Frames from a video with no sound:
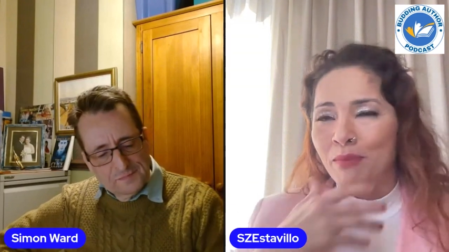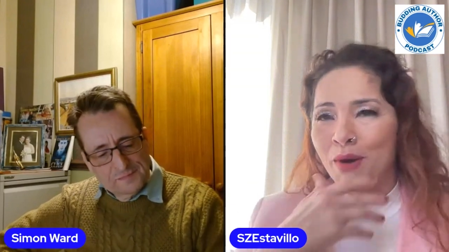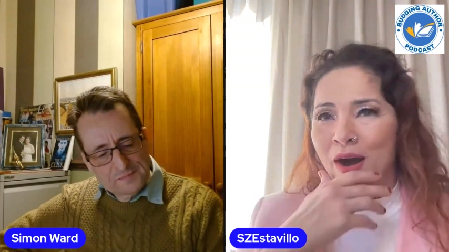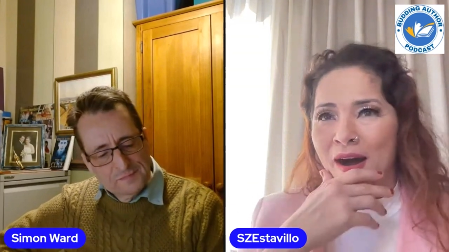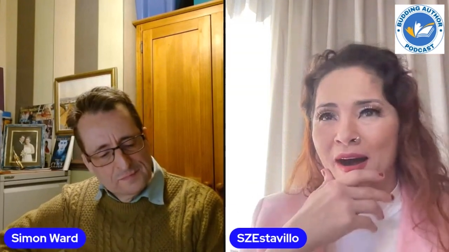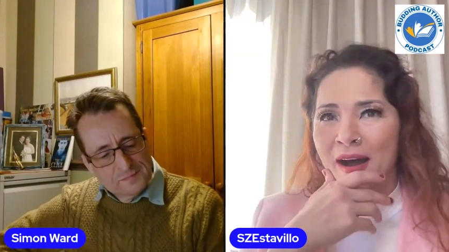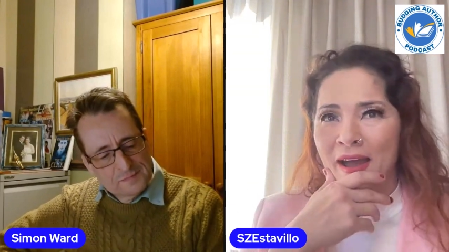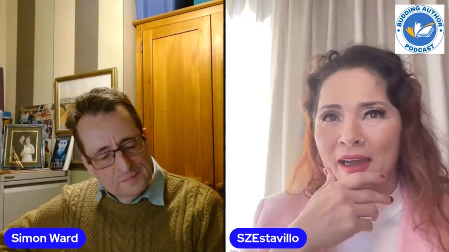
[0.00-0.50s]

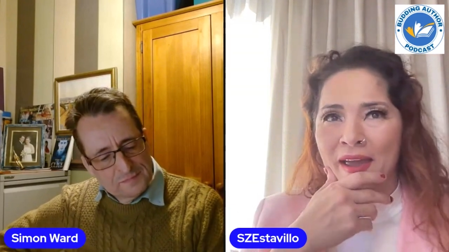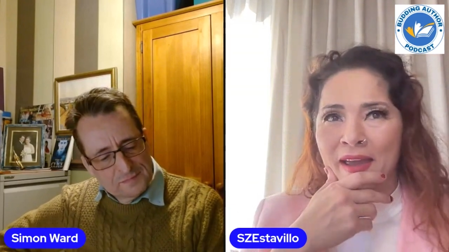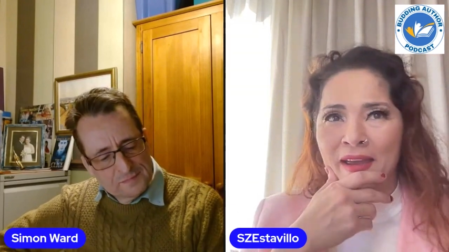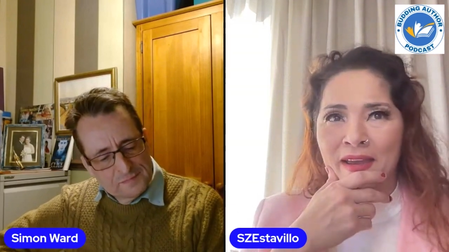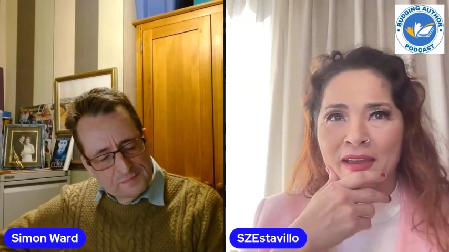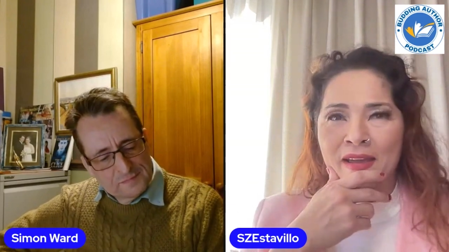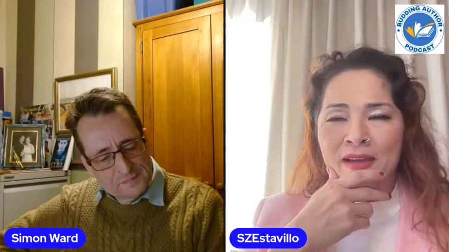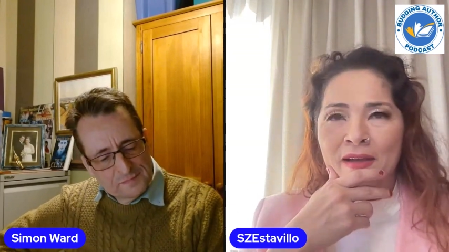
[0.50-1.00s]

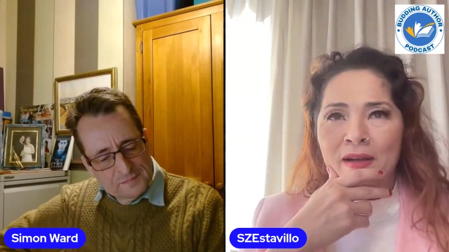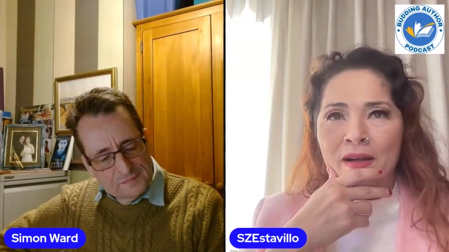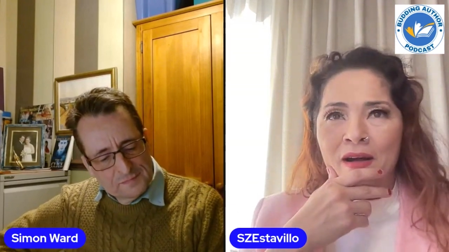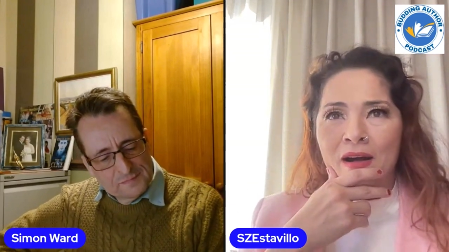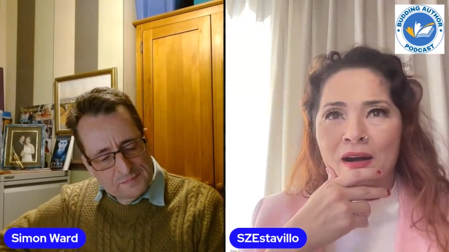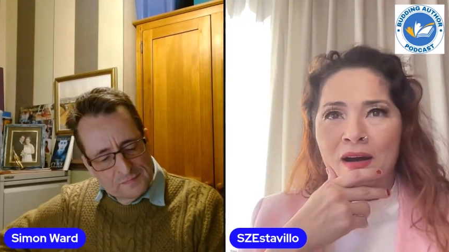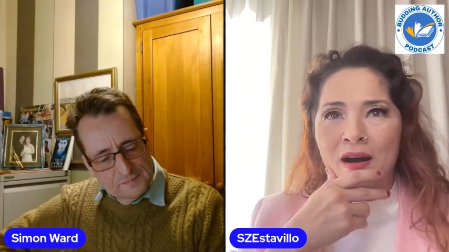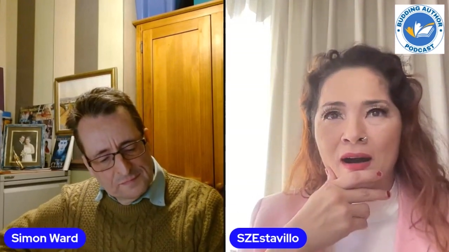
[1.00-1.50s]
Speaker 1: by
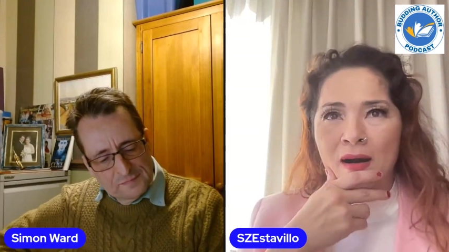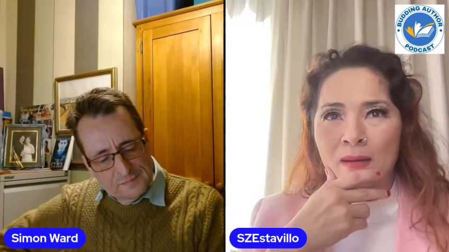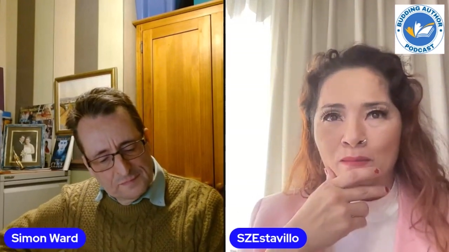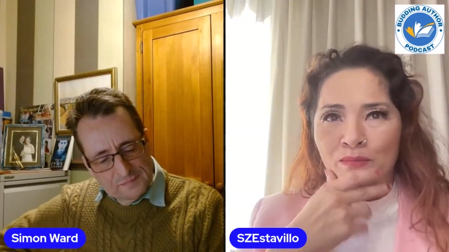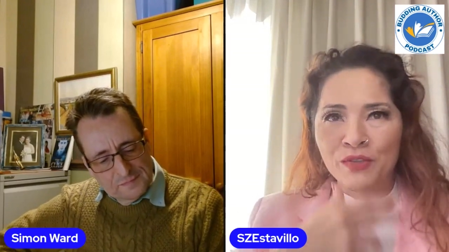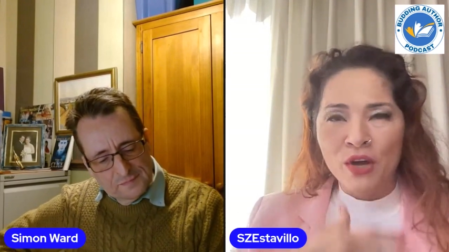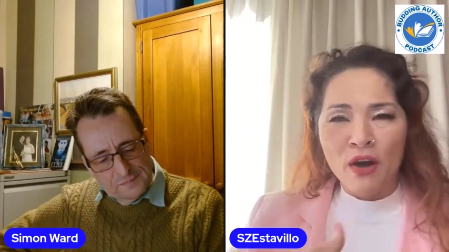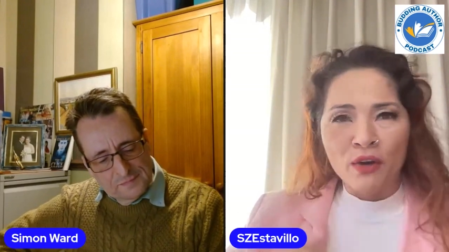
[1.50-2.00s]

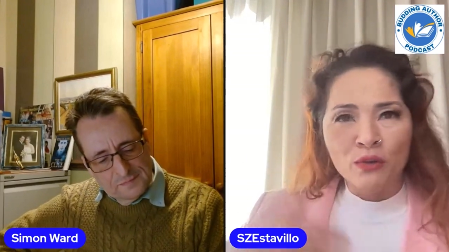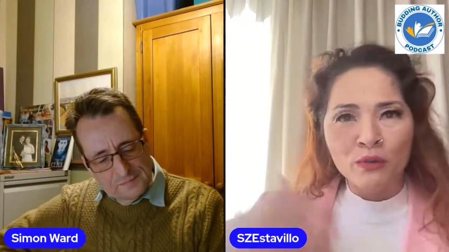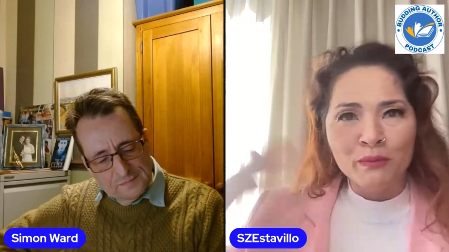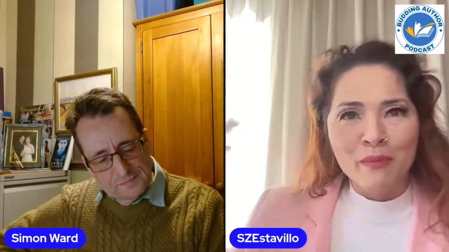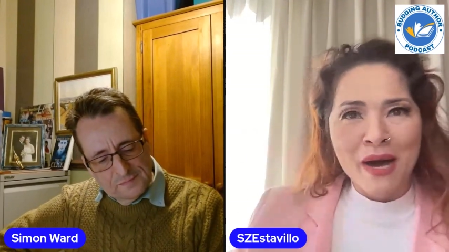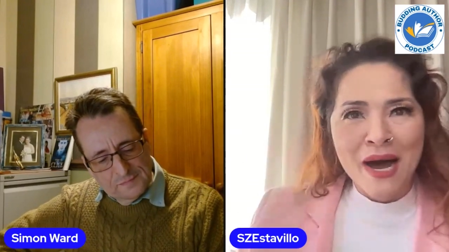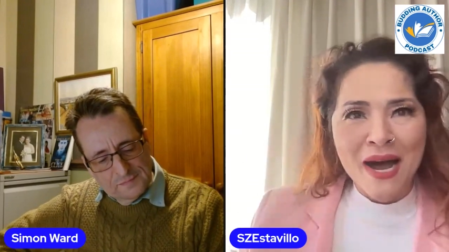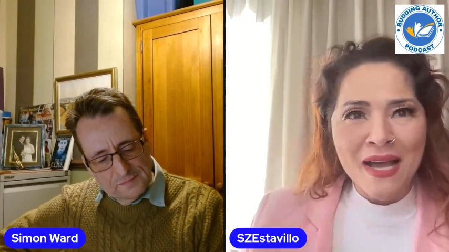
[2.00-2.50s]
um, Donald
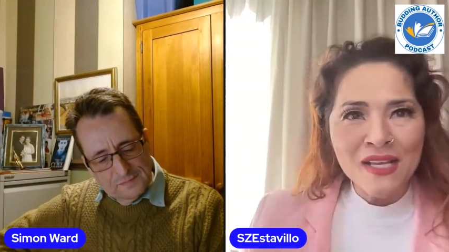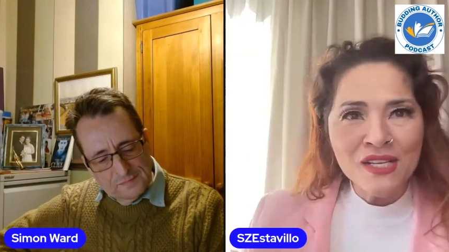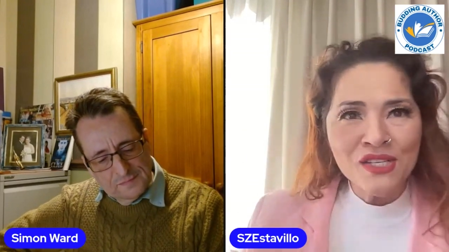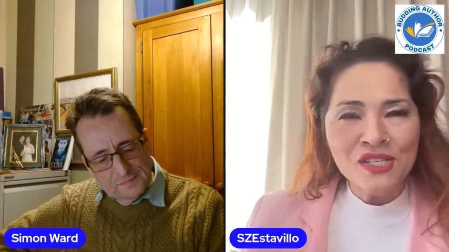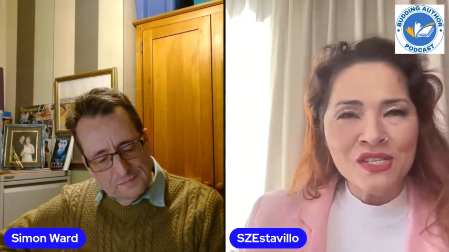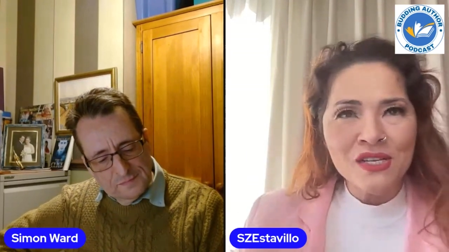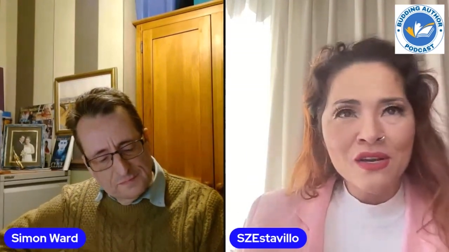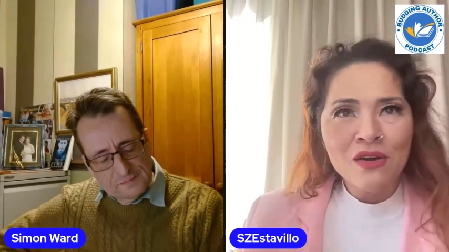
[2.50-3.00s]

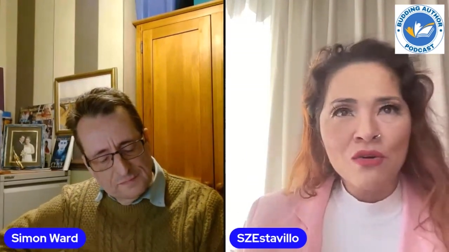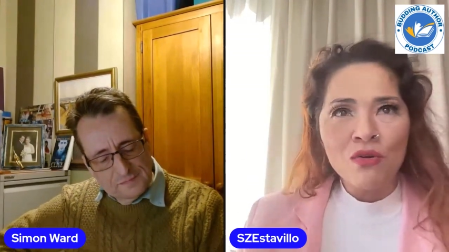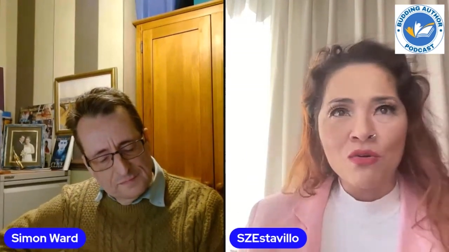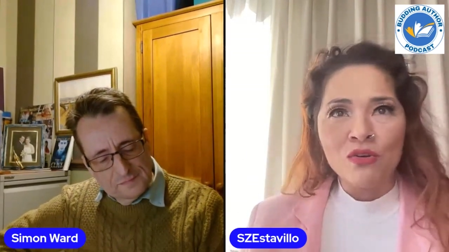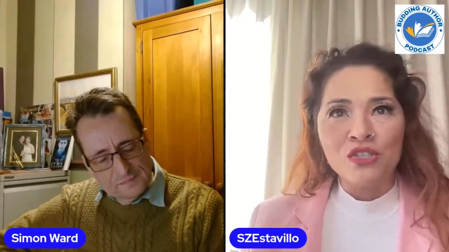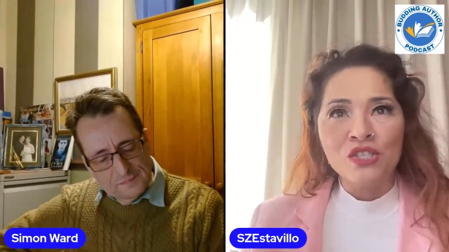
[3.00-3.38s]
Maass? or